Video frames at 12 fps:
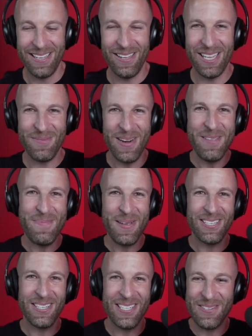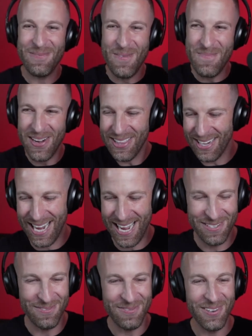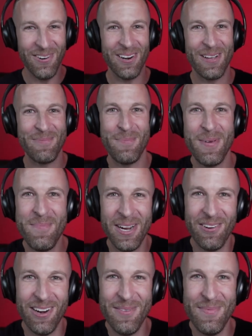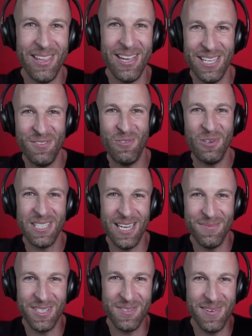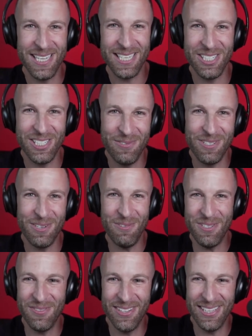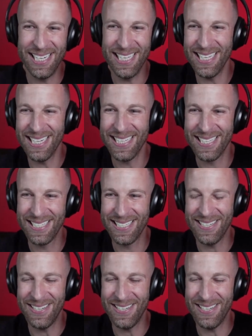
as many pictures as my mother has from growing up, I bet my grandmother has four times as many because she was always filling in. Nice.